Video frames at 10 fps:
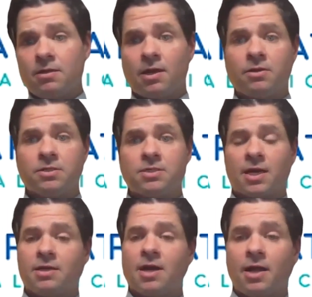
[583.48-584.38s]
that is
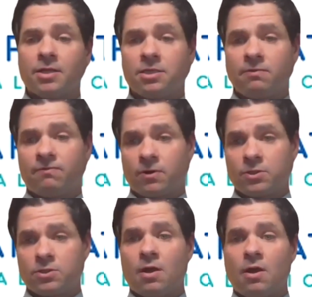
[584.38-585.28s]
technology
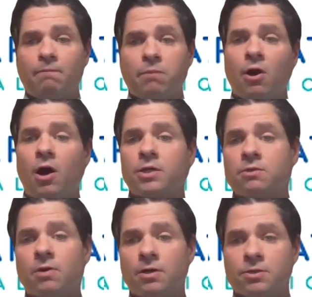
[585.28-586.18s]
first, but
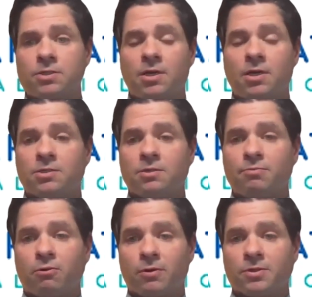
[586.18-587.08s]
also understands the
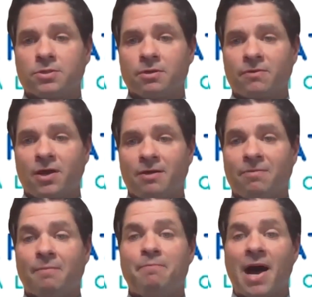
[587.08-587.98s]
importance of kind
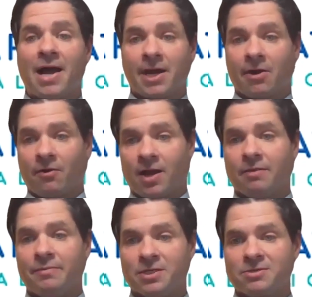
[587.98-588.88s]
of the binary
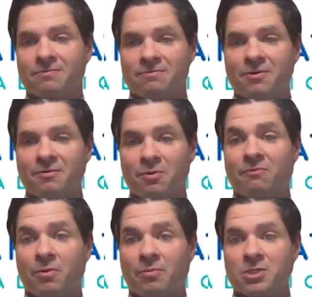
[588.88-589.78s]
elements of, of
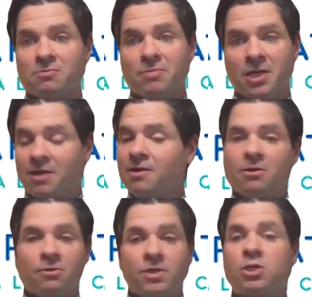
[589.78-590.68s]
performance, meaning
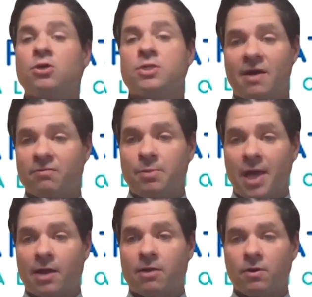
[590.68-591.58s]
the returns have to
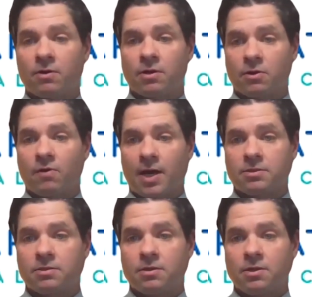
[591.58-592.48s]
be accurate and correct,